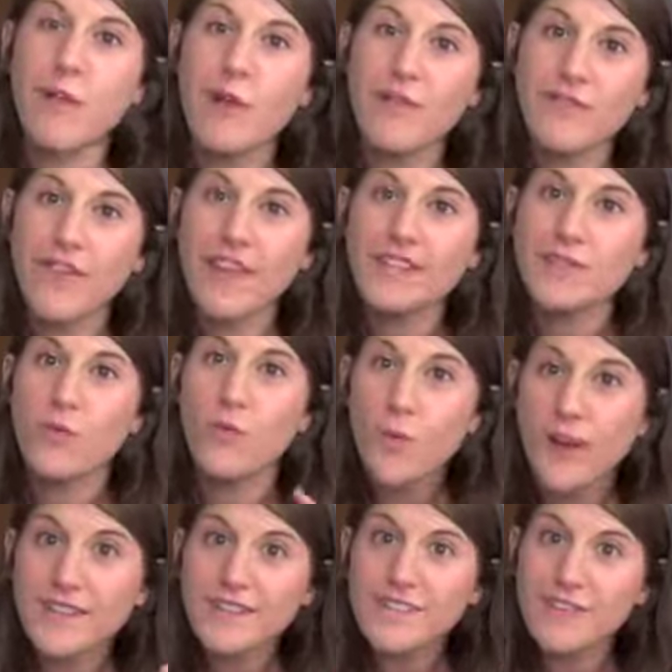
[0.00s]
perfect,
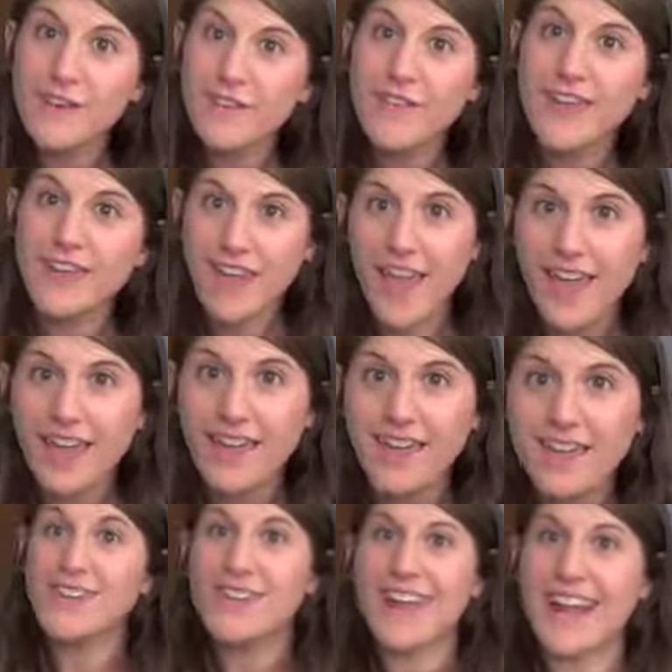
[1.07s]
one serving
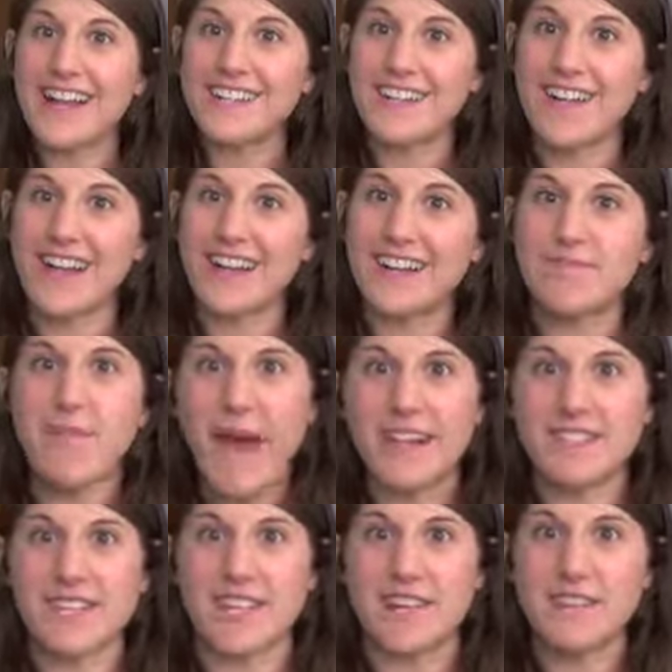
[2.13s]
cake. Great idea.
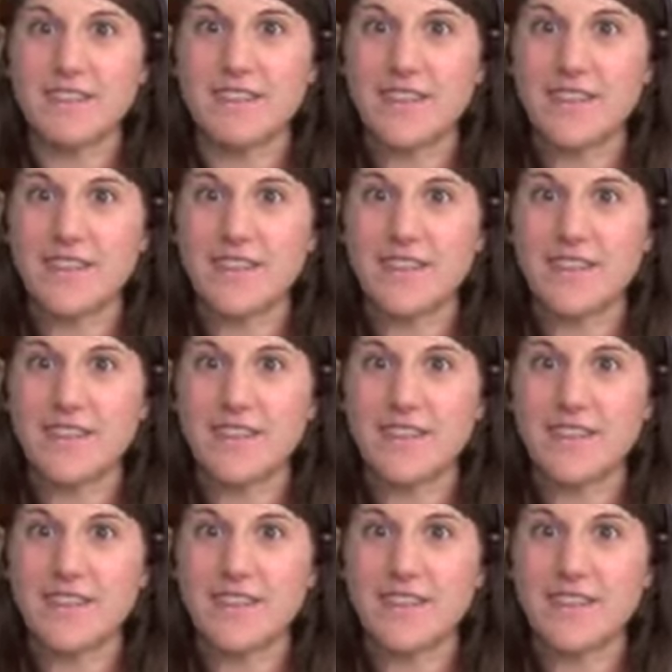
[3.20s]
Patent it.